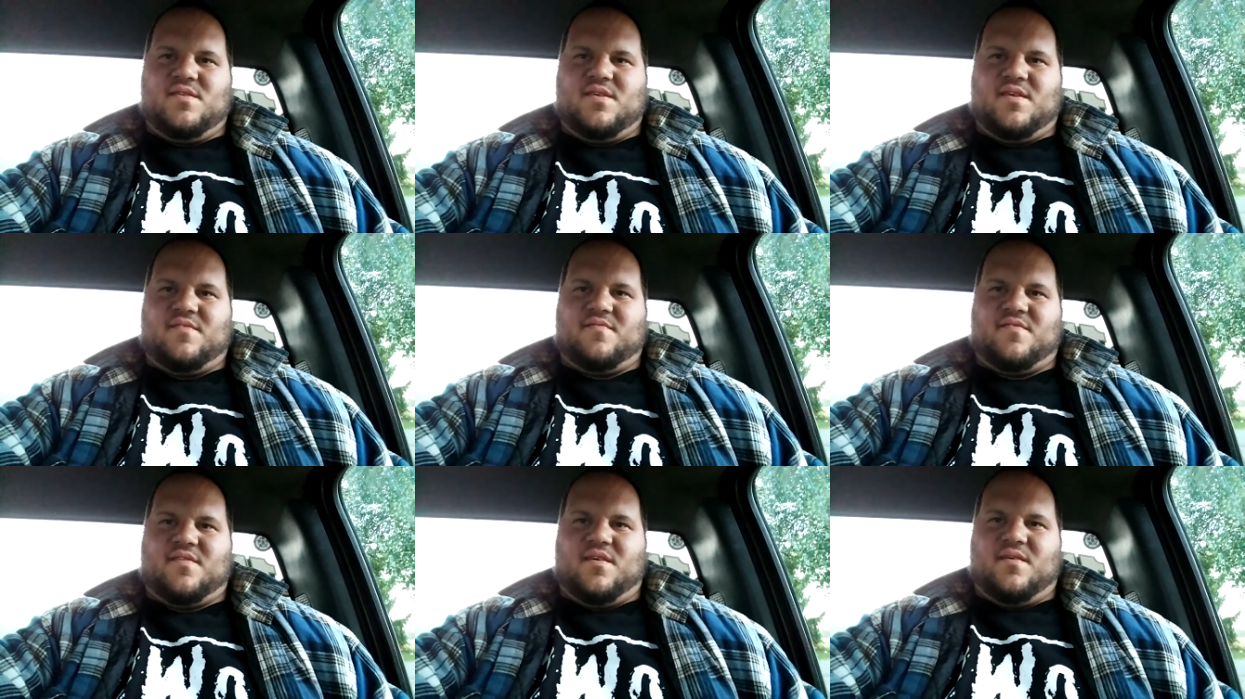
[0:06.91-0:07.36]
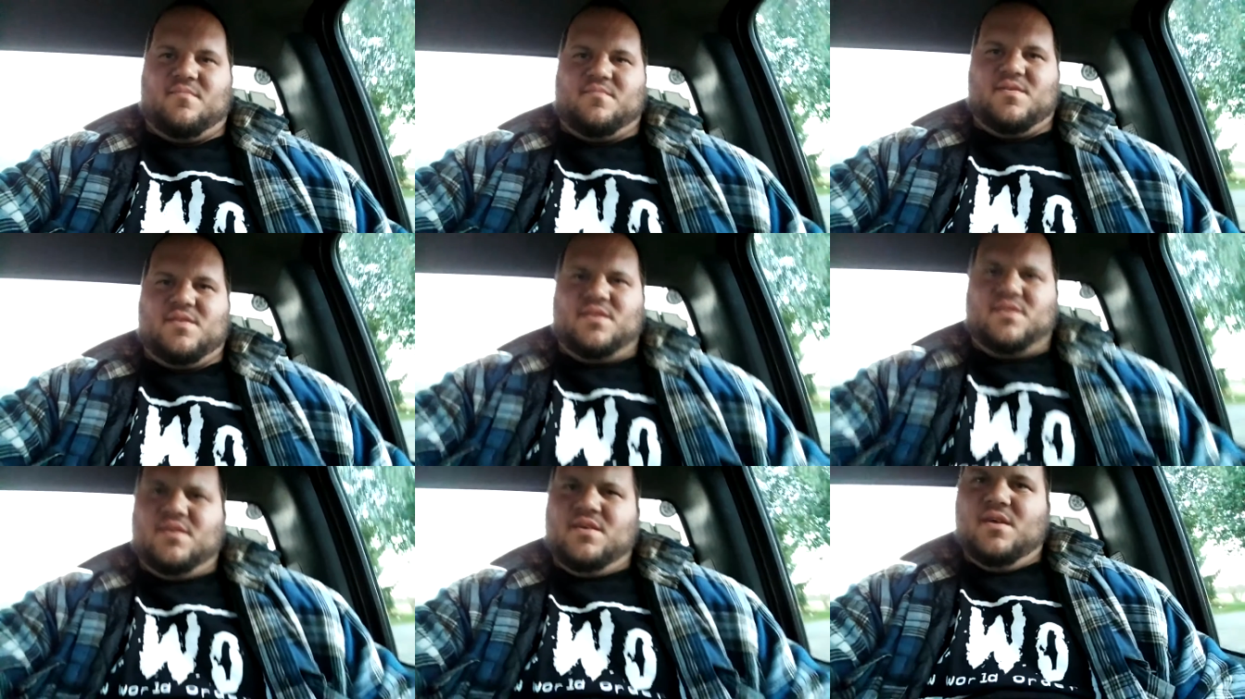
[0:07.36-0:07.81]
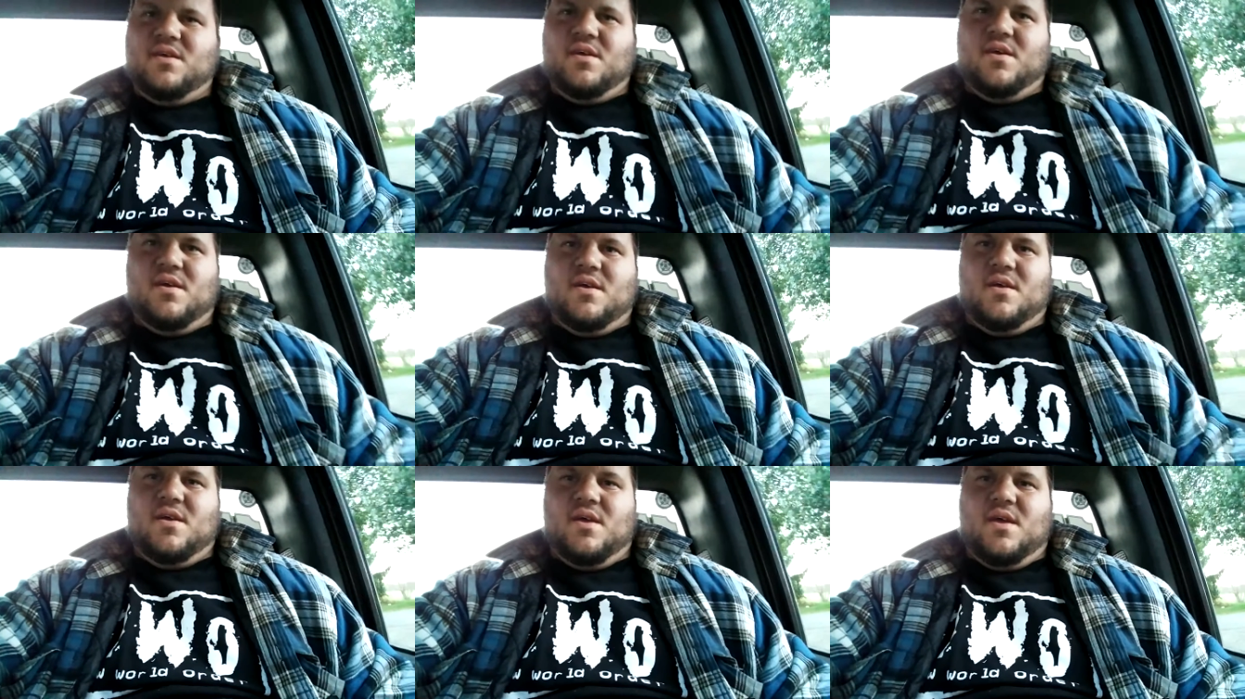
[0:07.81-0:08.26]
Dan Simon.
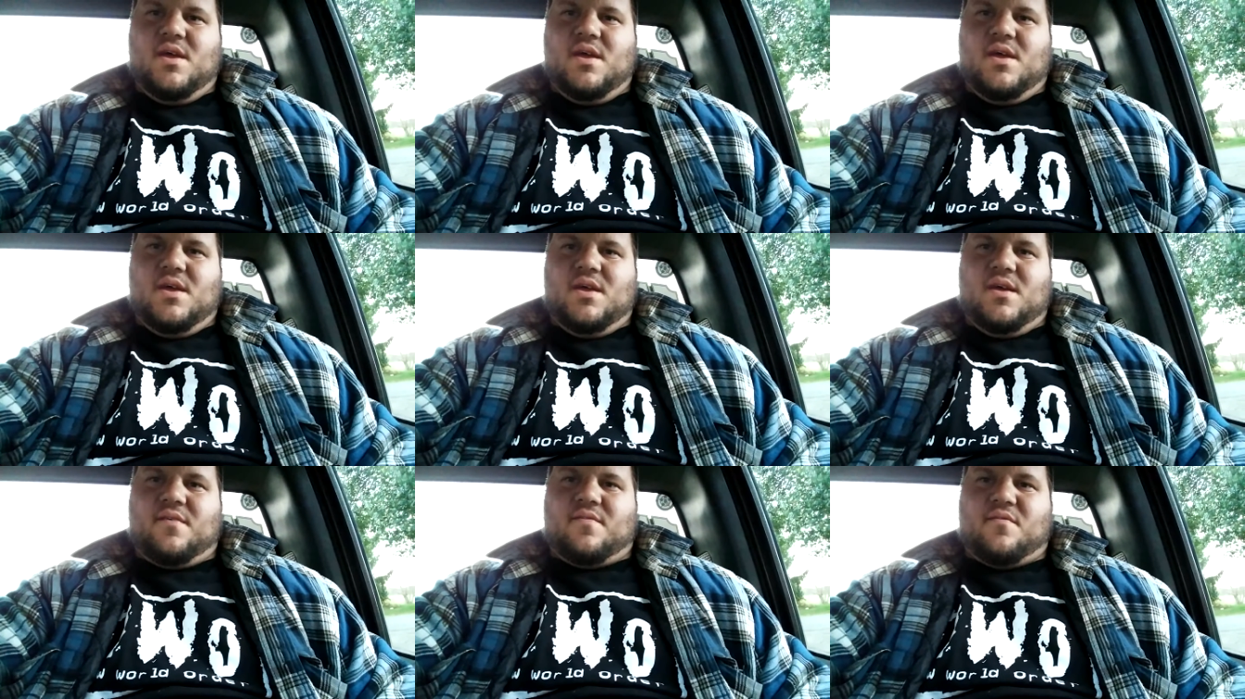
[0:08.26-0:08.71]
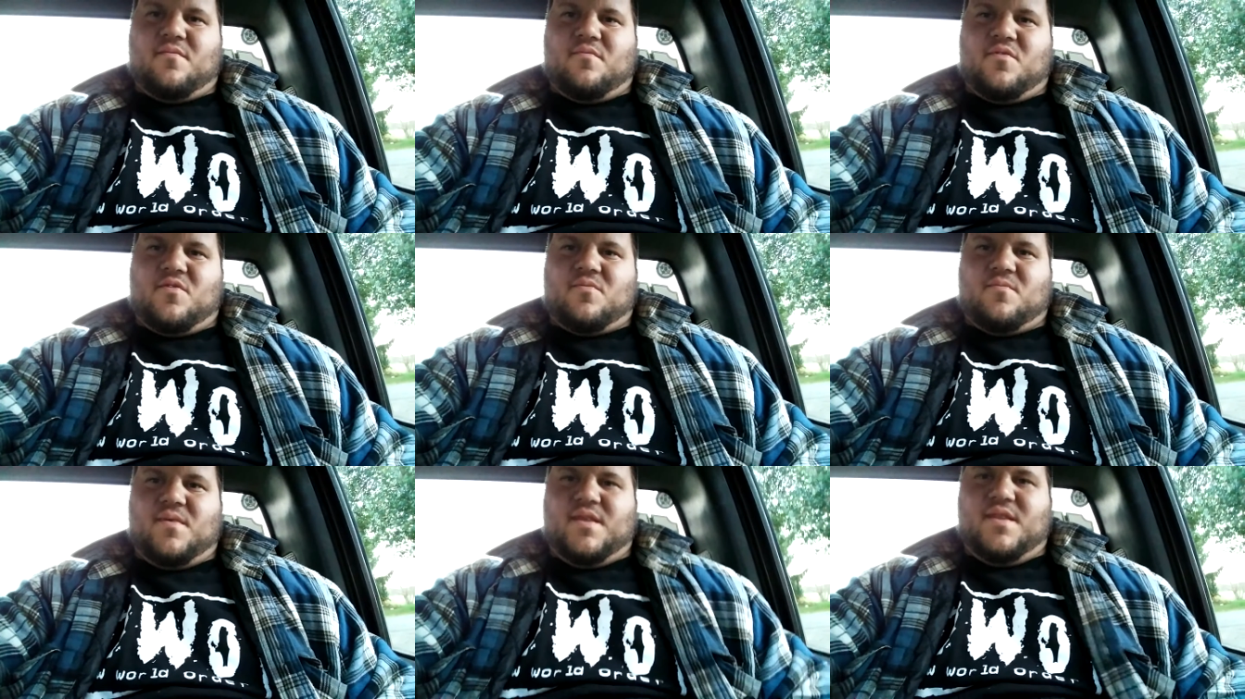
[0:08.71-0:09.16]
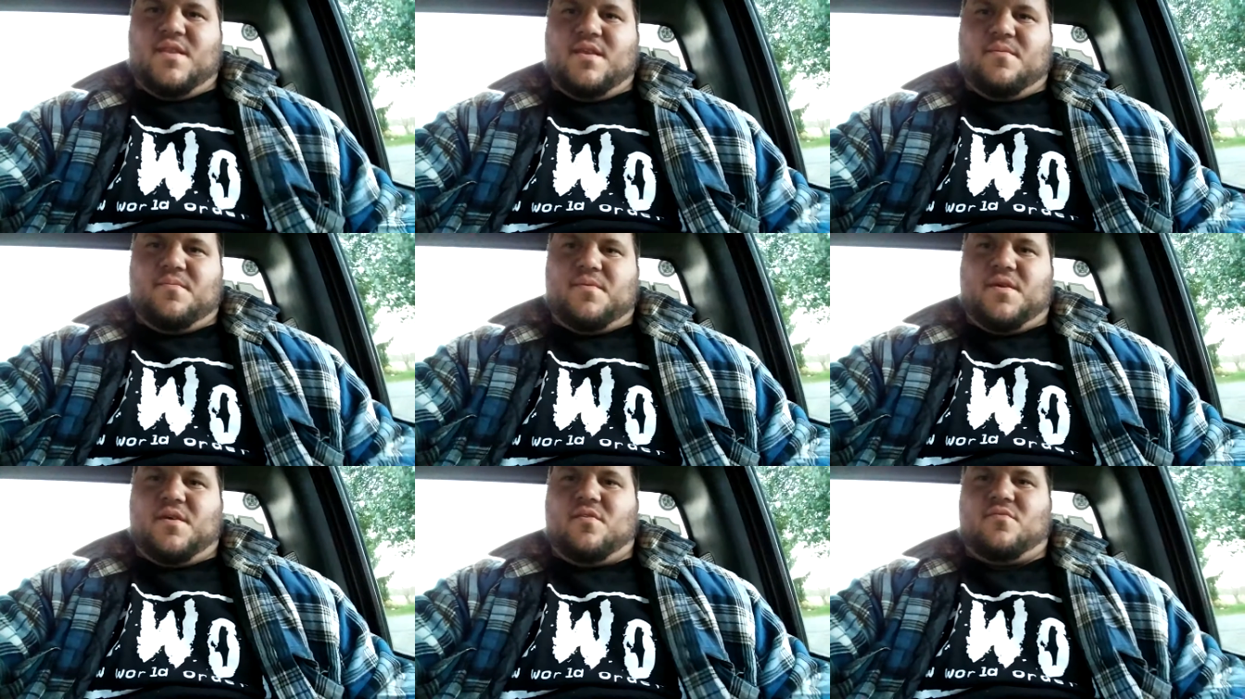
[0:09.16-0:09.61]
Yes, I'm wearing my
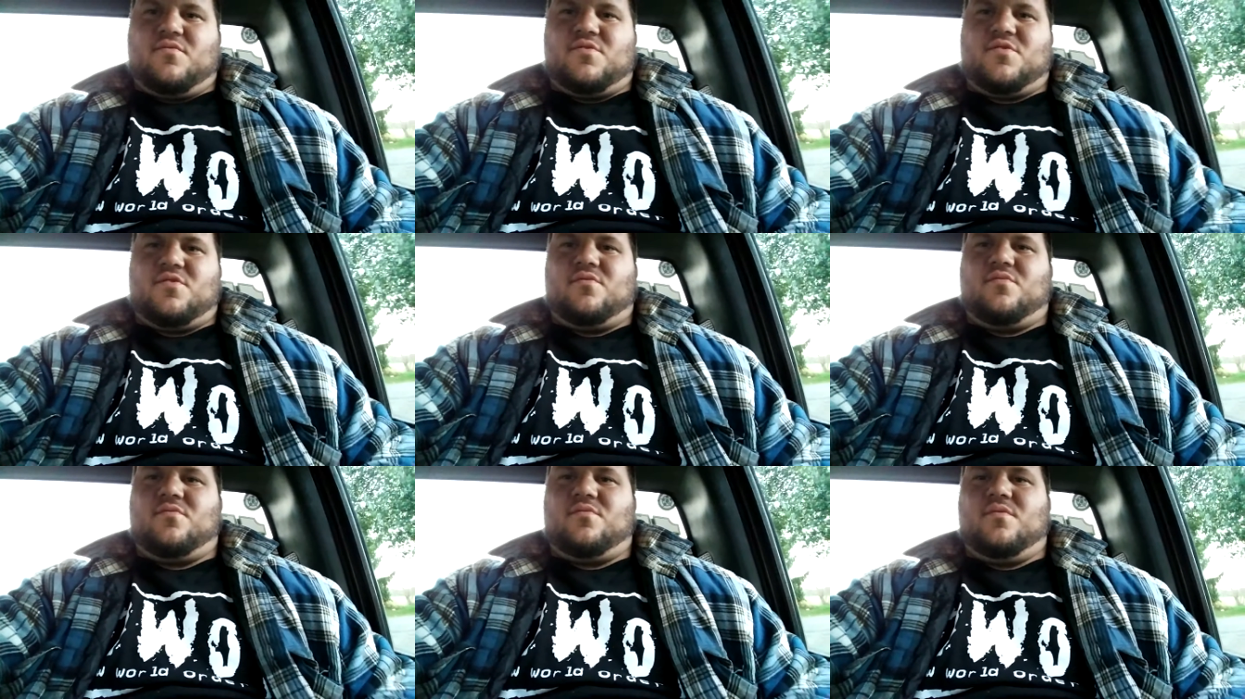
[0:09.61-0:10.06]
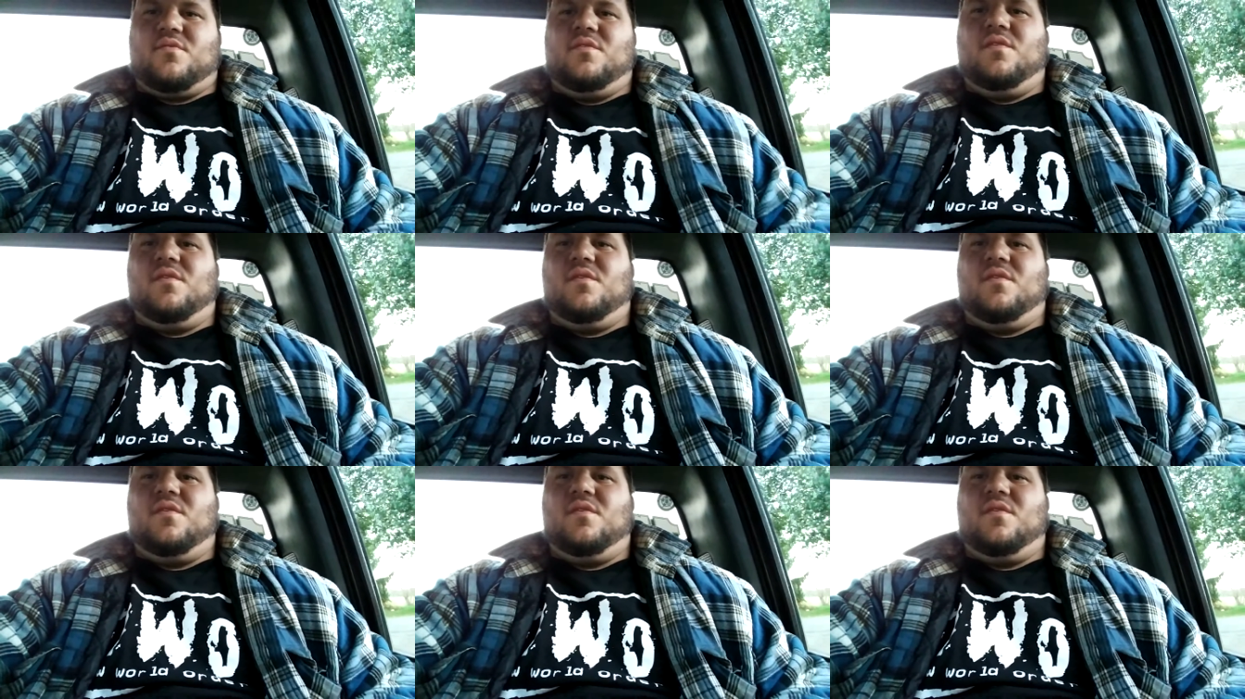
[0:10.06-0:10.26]
NWO shirt.